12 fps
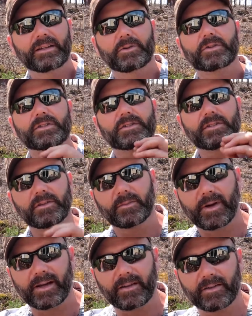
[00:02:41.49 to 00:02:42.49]
you still
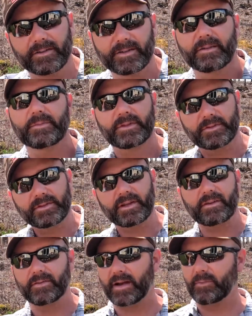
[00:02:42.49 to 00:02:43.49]
might learn something. So
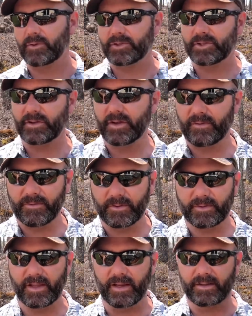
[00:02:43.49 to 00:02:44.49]
stick around, we'll show you a few
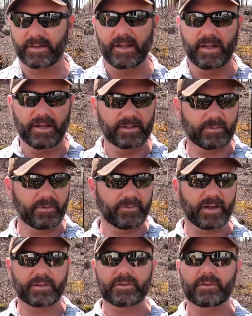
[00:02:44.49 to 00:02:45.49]
things. So we've
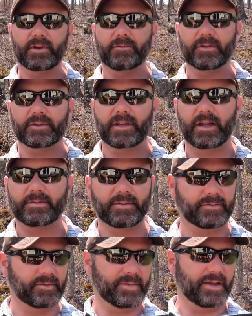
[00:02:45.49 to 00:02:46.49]
got 2 different types
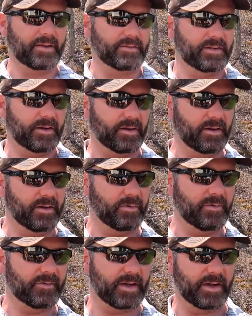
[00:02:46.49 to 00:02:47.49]
of tomatoes here.
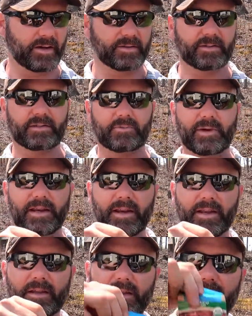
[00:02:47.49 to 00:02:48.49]
We've got a sweetie